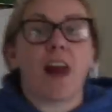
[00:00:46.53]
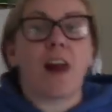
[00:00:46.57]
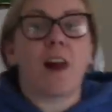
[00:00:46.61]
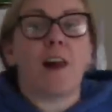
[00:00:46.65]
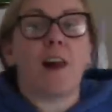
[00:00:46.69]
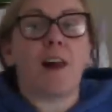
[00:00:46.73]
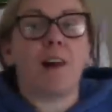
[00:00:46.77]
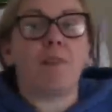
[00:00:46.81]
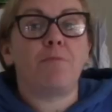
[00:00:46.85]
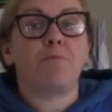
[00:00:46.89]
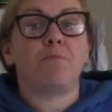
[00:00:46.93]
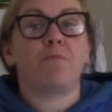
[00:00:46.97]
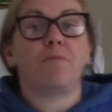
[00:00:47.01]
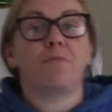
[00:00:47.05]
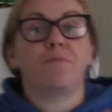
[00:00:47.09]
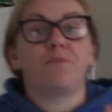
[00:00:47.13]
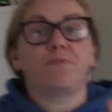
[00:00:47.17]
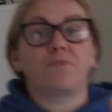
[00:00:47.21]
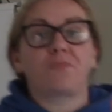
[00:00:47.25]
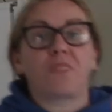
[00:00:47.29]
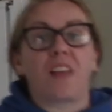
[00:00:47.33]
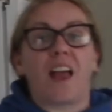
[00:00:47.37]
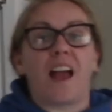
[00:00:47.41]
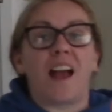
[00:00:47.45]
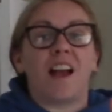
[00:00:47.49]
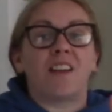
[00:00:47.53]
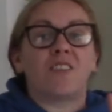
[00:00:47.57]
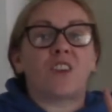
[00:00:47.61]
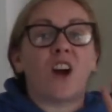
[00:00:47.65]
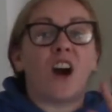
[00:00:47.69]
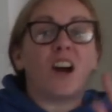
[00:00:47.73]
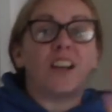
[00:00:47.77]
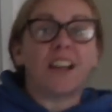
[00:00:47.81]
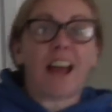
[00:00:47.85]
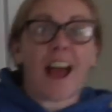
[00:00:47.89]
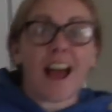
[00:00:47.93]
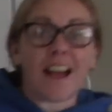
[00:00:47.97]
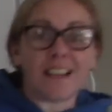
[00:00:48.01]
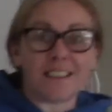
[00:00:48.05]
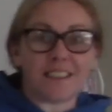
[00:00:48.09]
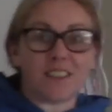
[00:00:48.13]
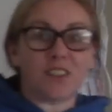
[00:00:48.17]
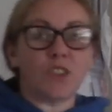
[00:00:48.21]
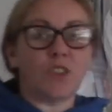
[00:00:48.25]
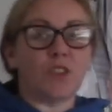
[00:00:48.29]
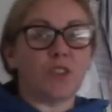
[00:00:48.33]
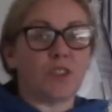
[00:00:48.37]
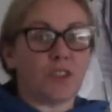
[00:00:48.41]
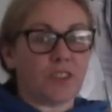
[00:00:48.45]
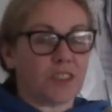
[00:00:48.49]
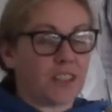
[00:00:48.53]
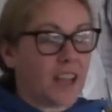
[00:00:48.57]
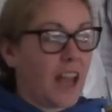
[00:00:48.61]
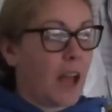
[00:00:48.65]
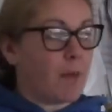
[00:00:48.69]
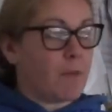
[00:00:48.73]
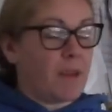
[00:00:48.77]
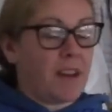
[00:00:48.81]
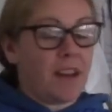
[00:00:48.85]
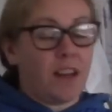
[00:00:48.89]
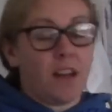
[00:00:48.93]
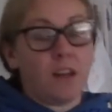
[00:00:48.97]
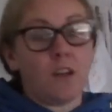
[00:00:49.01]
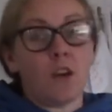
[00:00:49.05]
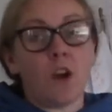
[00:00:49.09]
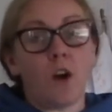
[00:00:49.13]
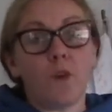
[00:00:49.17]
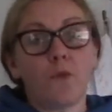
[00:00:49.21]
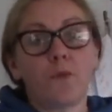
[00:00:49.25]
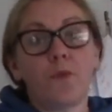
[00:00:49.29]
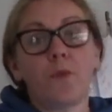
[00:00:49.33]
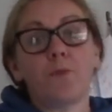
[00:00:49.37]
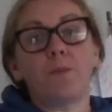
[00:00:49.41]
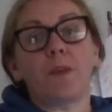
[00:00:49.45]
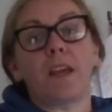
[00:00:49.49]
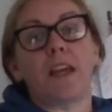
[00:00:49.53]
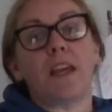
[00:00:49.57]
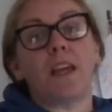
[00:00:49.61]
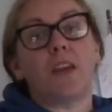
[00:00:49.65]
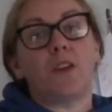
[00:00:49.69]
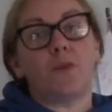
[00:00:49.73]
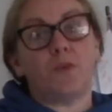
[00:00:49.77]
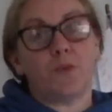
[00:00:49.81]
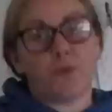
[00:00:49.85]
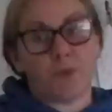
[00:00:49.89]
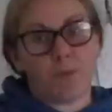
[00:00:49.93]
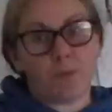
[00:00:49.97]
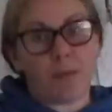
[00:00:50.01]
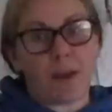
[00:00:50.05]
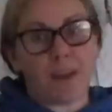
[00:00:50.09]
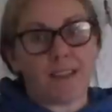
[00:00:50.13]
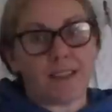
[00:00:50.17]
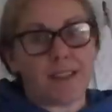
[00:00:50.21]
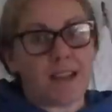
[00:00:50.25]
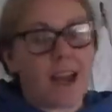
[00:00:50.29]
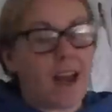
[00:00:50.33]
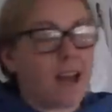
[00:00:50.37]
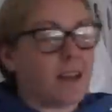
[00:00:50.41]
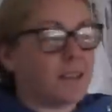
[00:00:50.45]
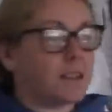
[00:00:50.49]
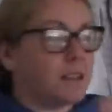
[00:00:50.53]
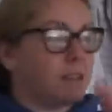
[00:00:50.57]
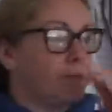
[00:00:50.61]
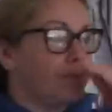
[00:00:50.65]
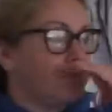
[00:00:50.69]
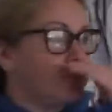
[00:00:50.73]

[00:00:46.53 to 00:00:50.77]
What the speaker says: I've got an Asda order coming. Not for me, for my dad.